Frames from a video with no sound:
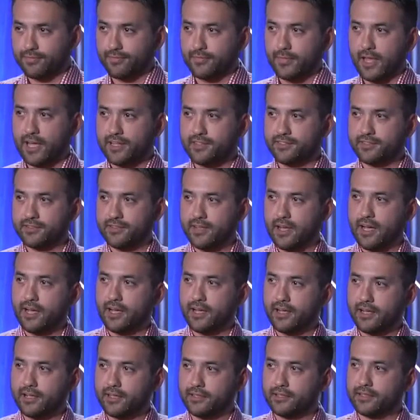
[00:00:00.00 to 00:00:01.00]

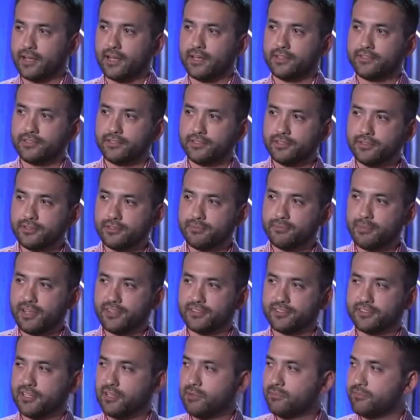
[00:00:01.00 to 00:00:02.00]
I do
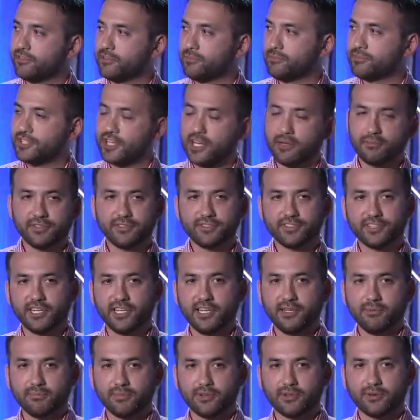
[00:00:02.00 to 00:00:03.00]
mess up from time to
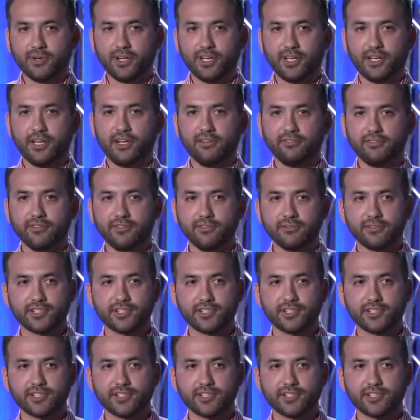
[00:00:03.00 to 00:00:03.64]
time, quite often.